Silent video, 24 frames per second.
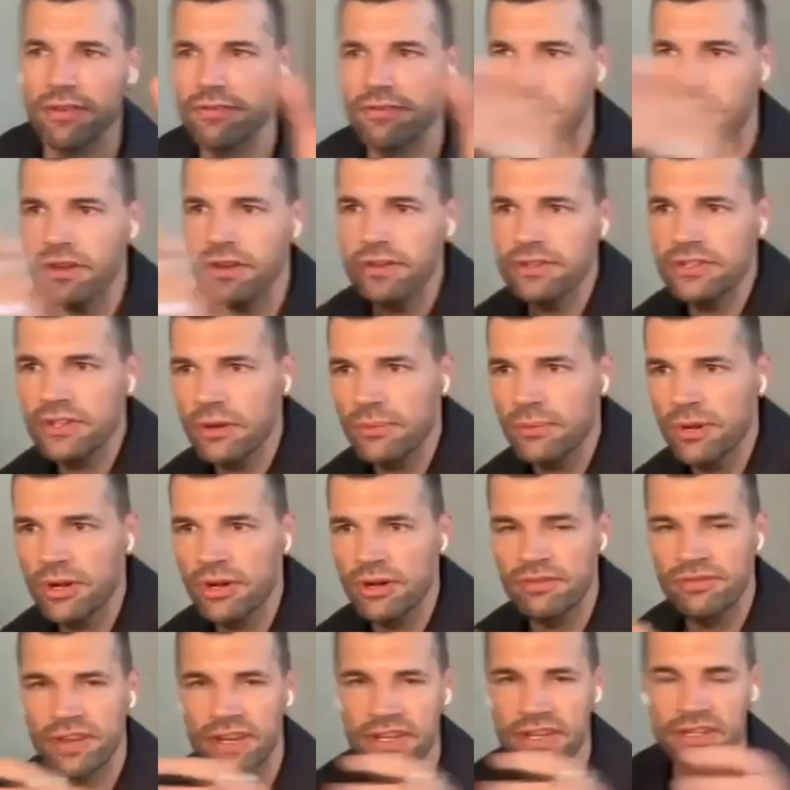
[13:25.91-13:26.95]
follow the
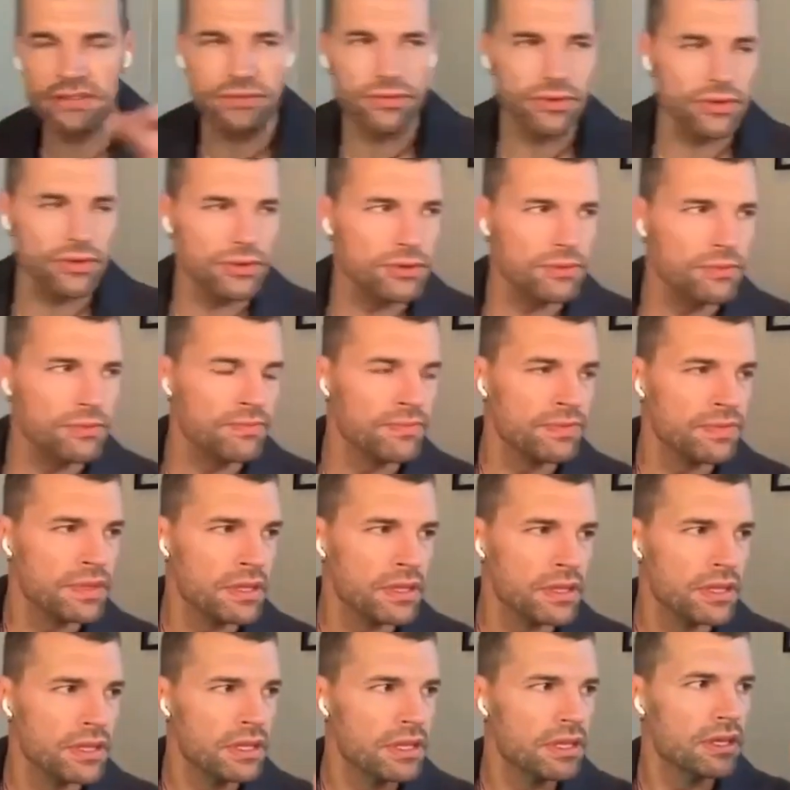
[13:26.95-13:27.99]
domino effects through,
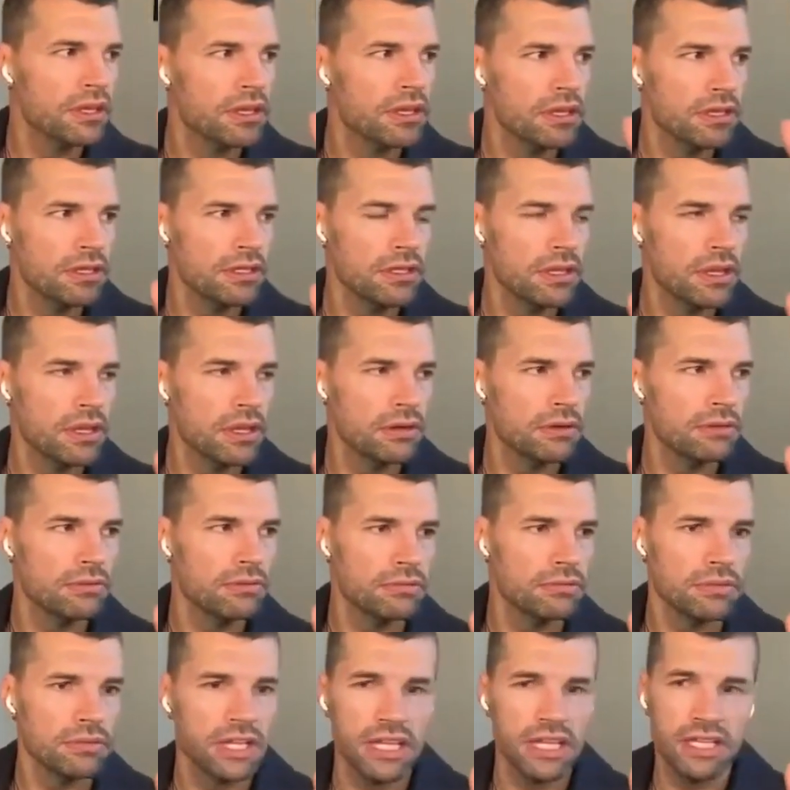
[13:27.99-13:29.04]
you
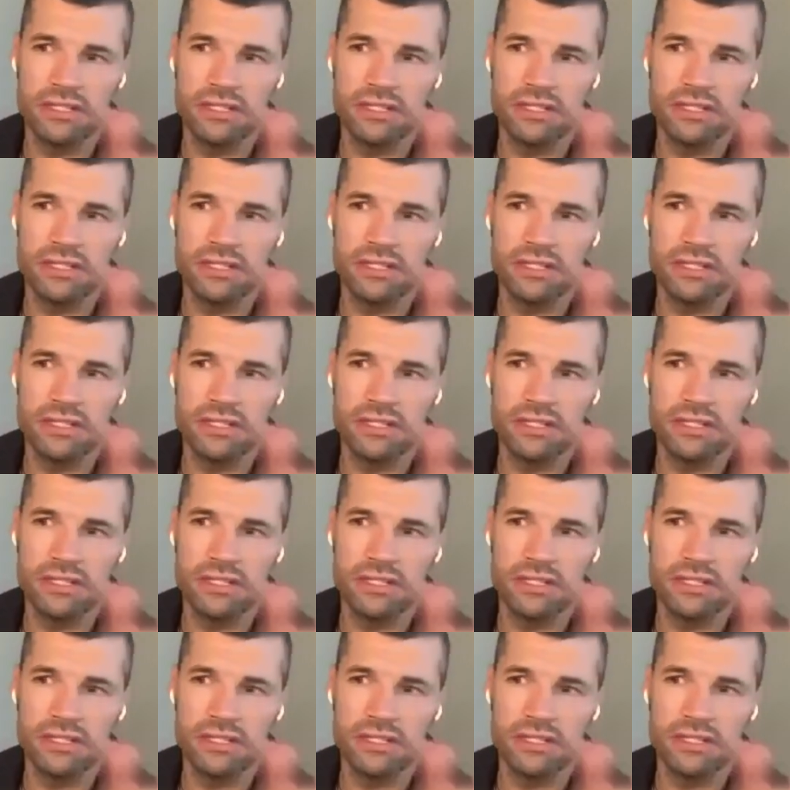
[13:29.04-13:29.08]
know,